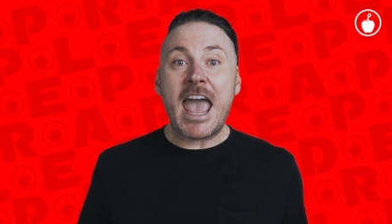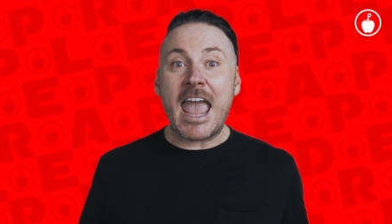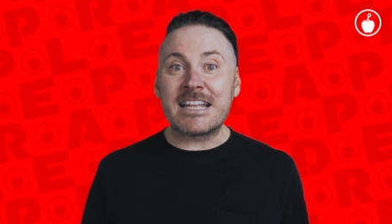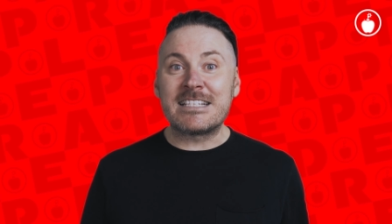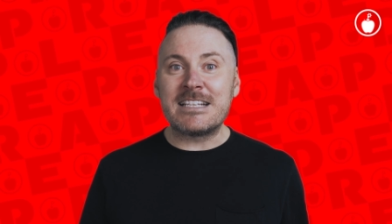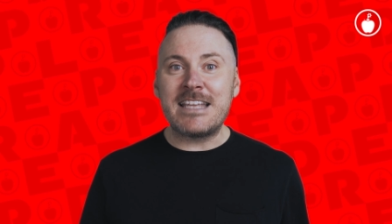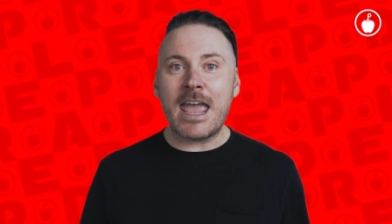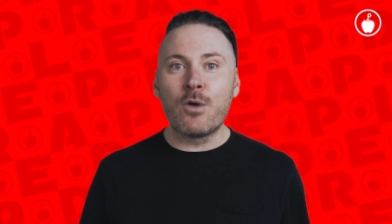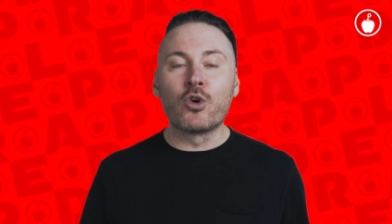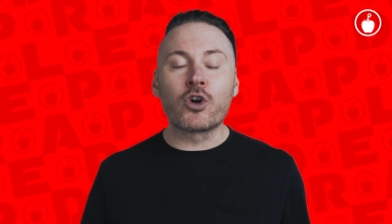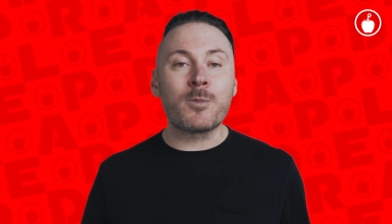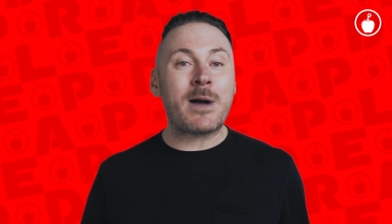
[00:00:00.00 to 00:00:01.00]
And today
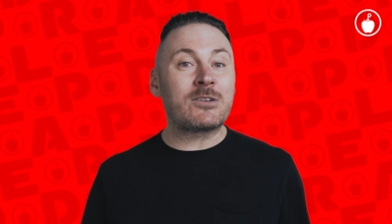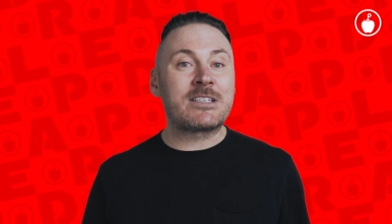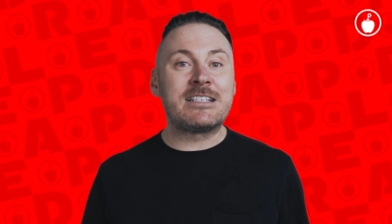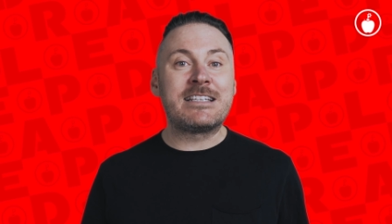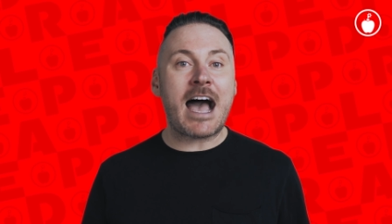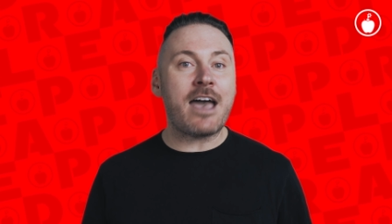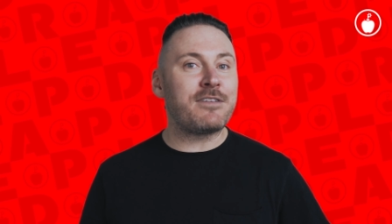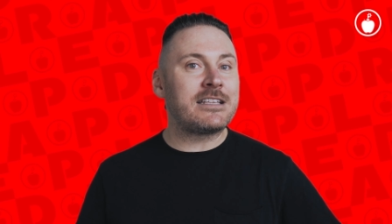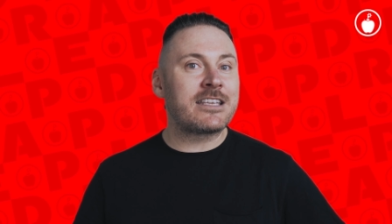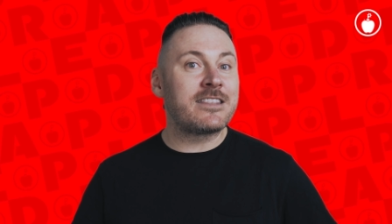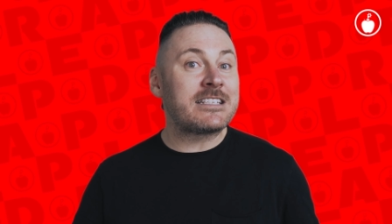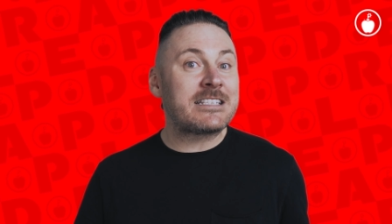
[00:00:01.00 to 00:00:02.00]
we're about to dive
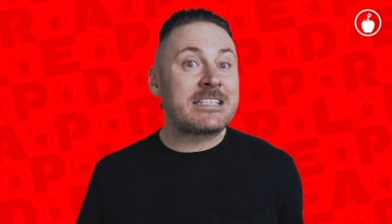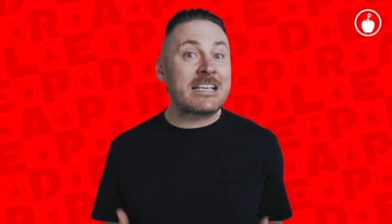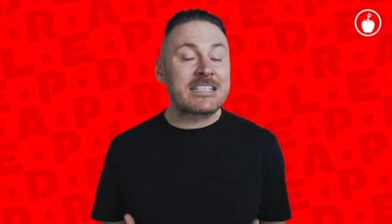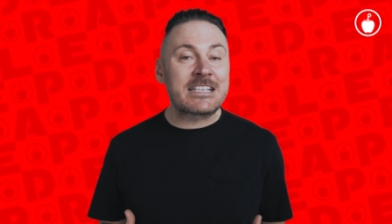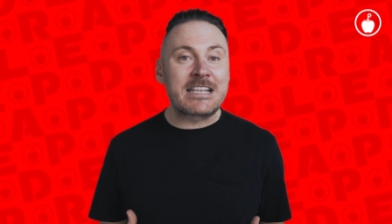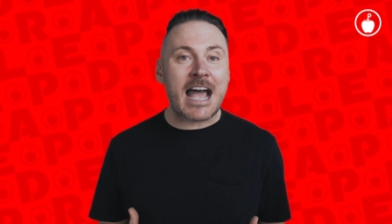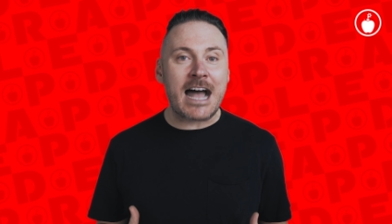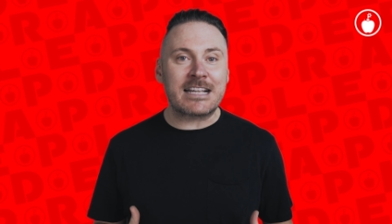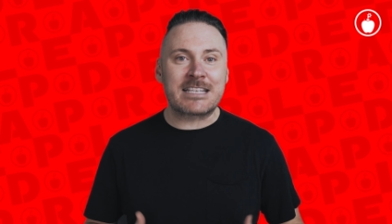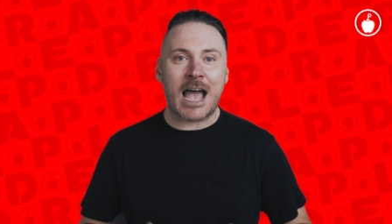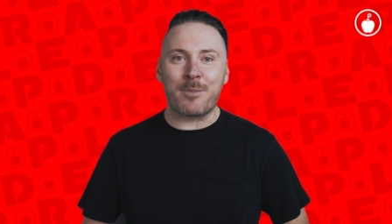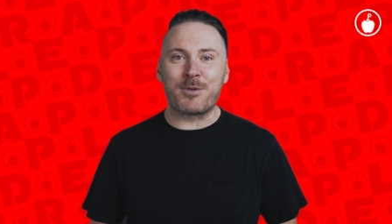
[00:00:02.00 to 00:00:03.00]
into the sizzling hot
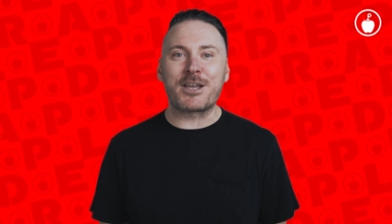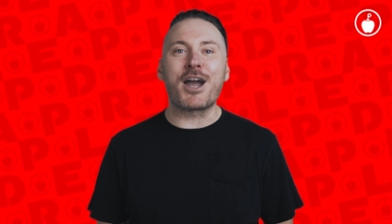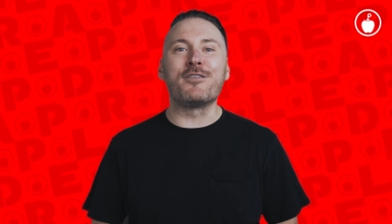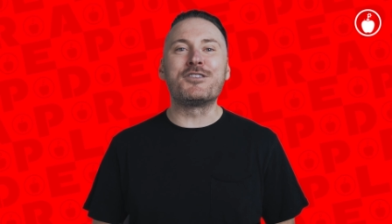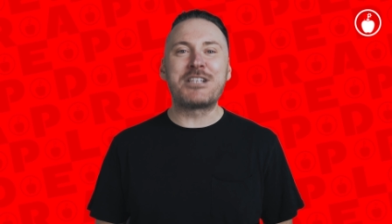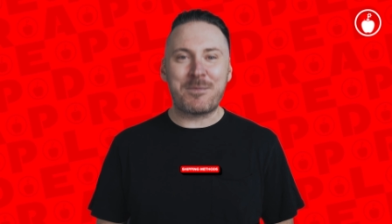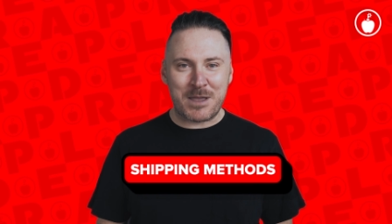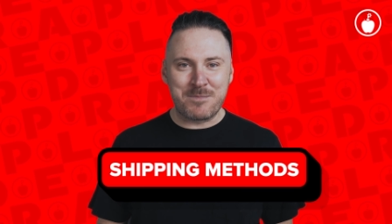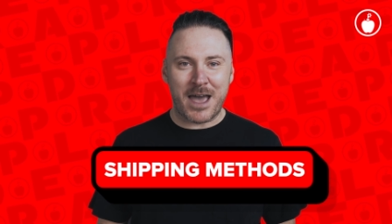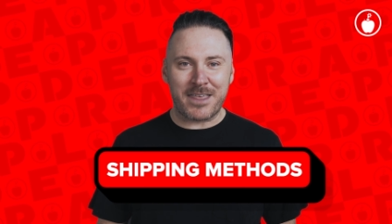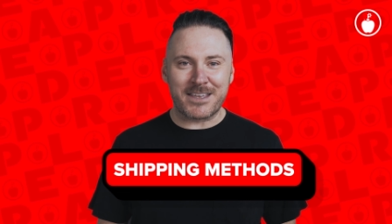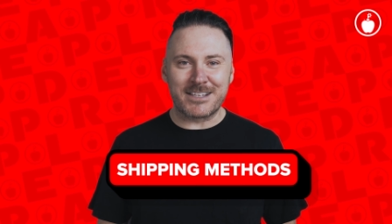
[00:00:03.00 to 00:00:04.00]
topic of shipping
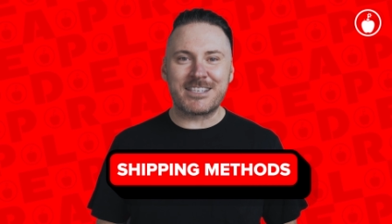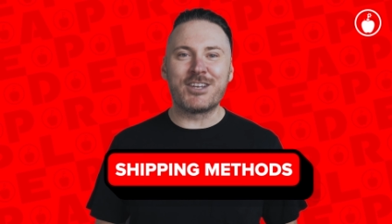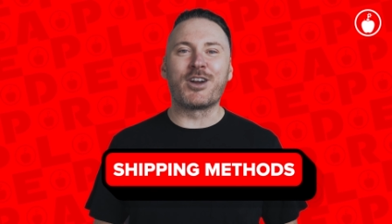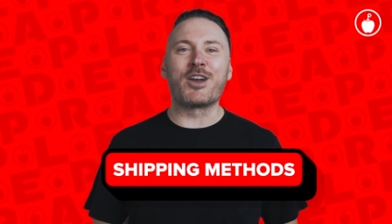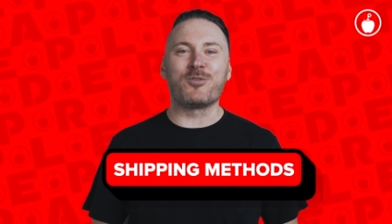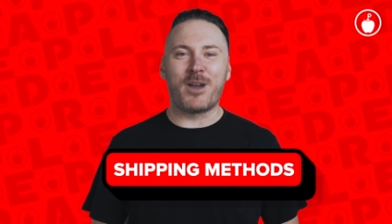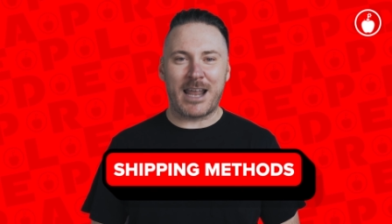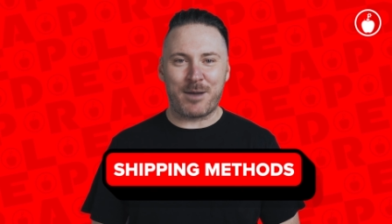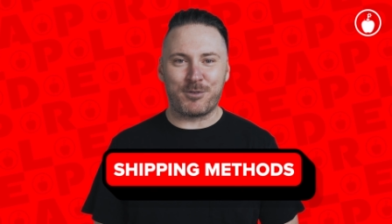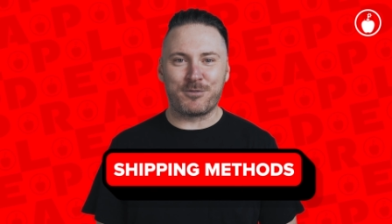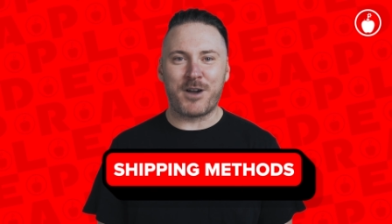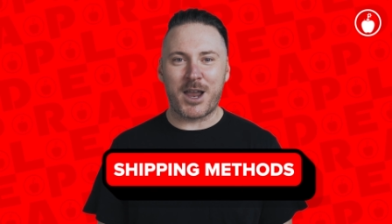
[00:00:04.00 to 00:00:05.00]
methods here at Red
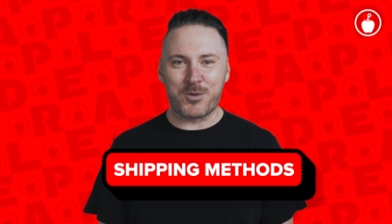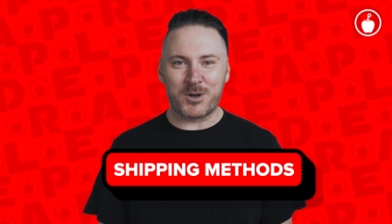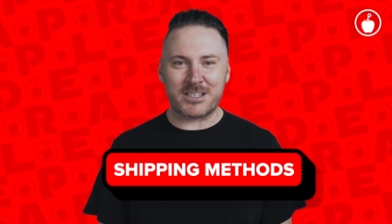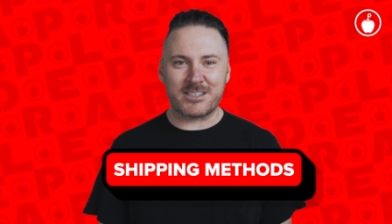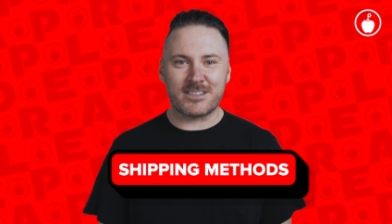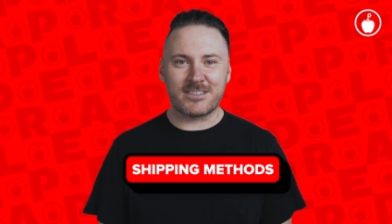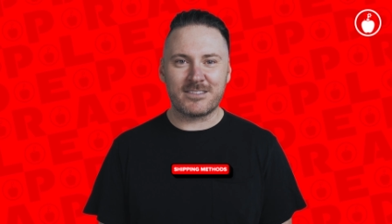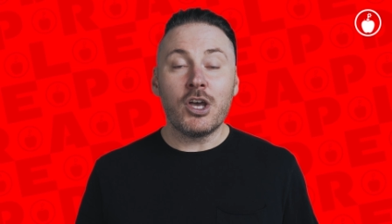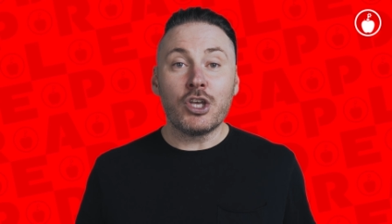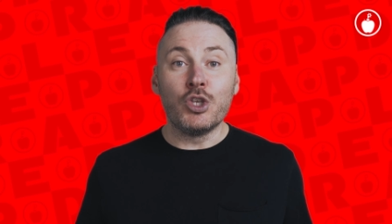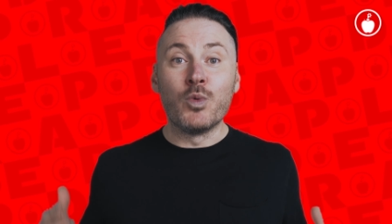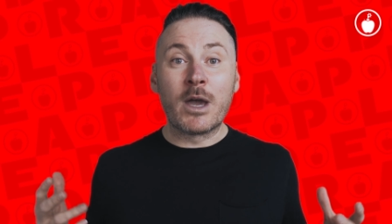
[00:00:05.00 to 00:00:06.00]
Apple Fireworks.
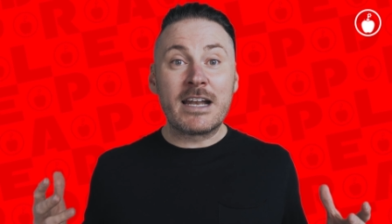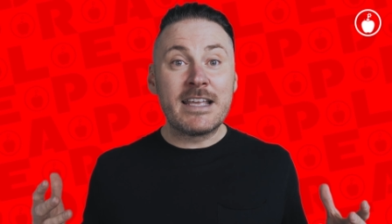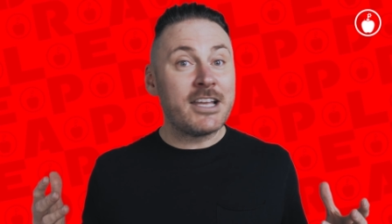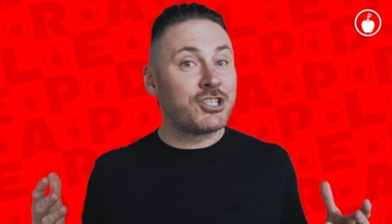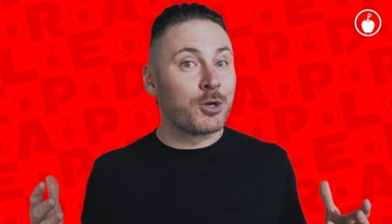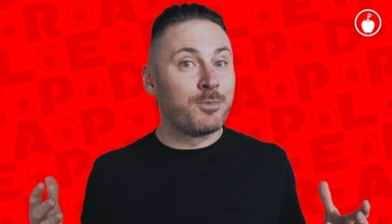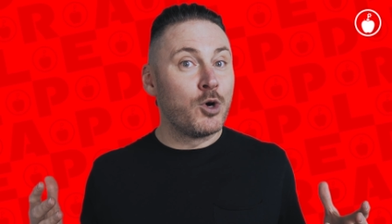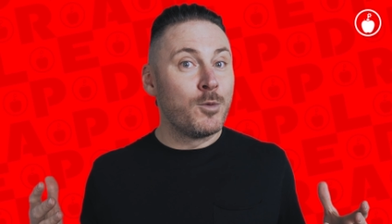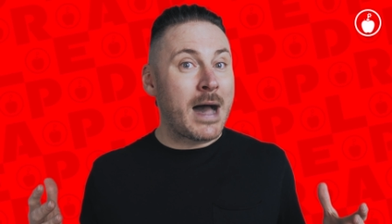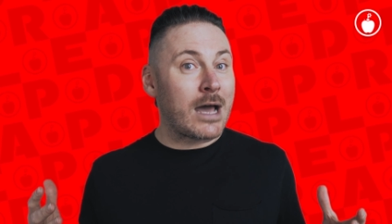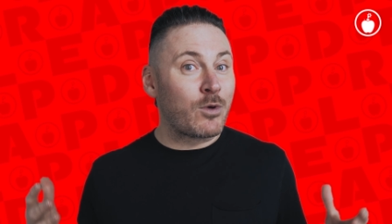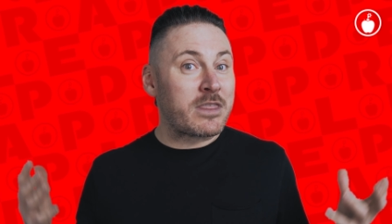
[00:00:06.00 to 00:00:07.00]
You ready to get your boom
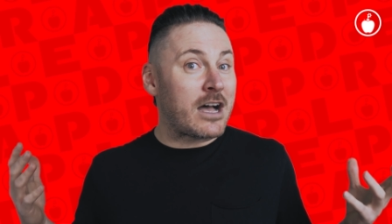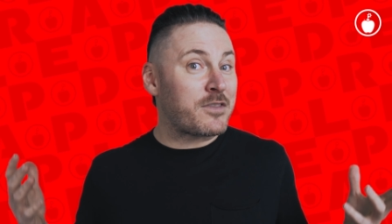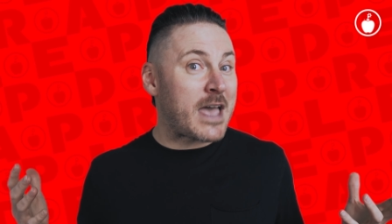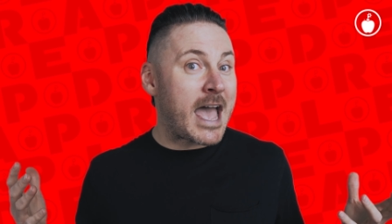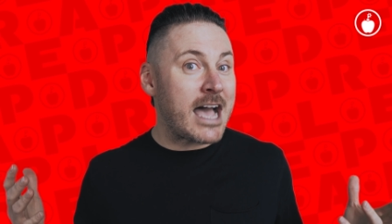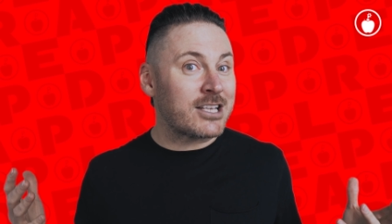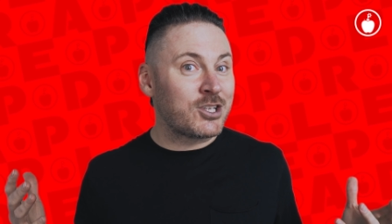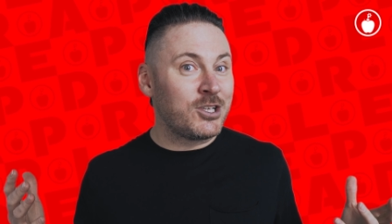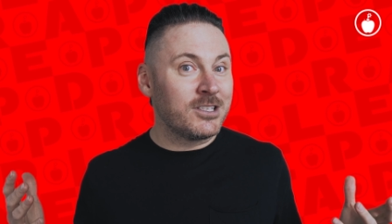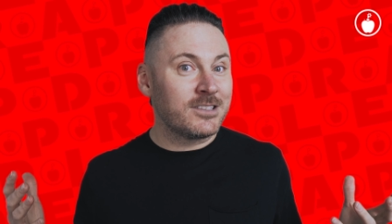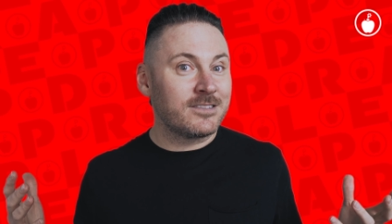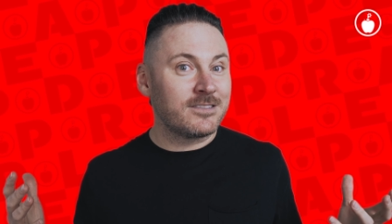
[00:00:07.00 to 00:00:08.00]
on without the hassle?